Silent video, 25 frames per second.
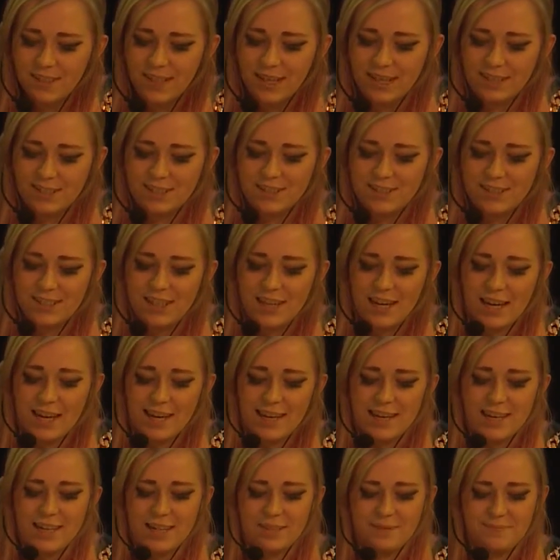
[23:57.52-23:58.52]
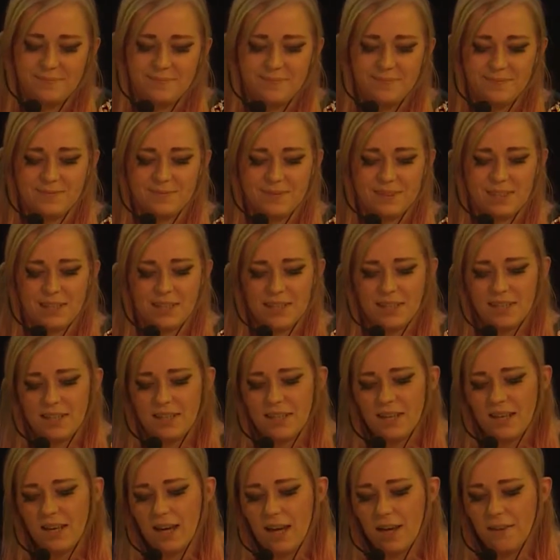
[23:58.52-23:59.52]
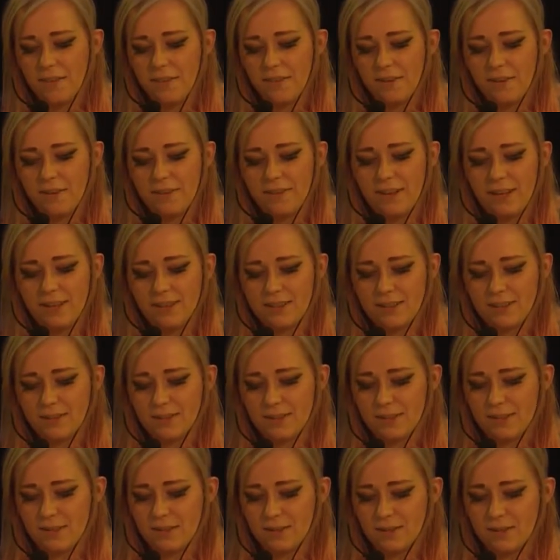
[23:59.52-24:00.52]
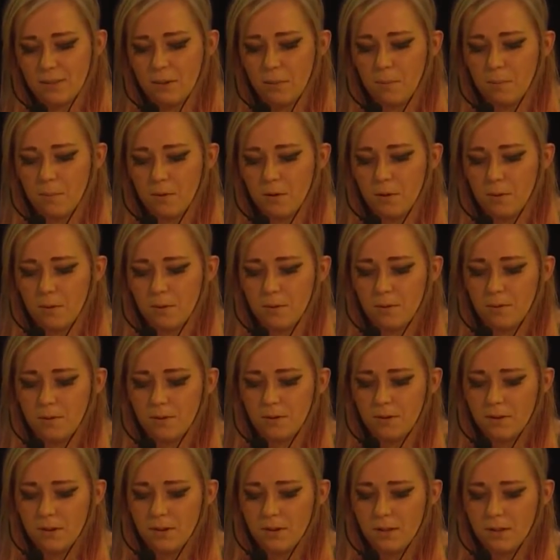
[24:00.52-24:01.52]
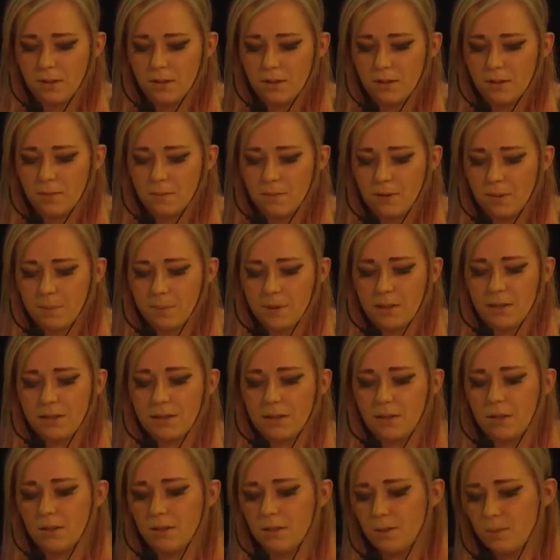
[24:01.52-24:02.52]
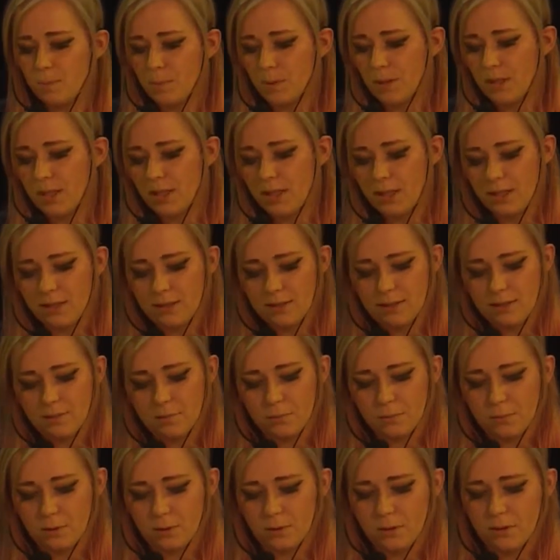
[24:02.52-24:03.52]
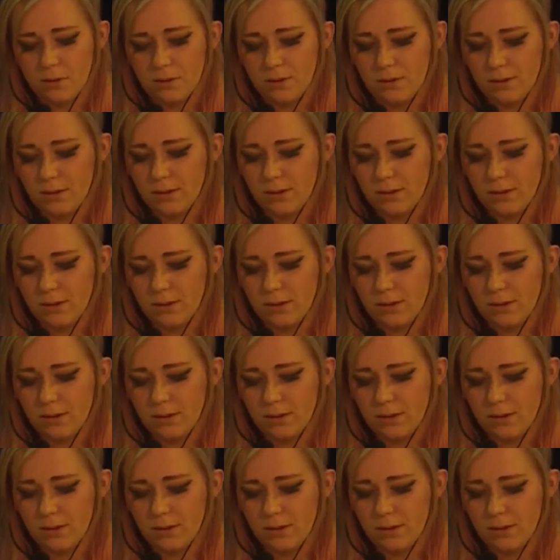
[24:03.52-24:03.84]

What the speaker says: Actually, I thought that some more people in cosplays would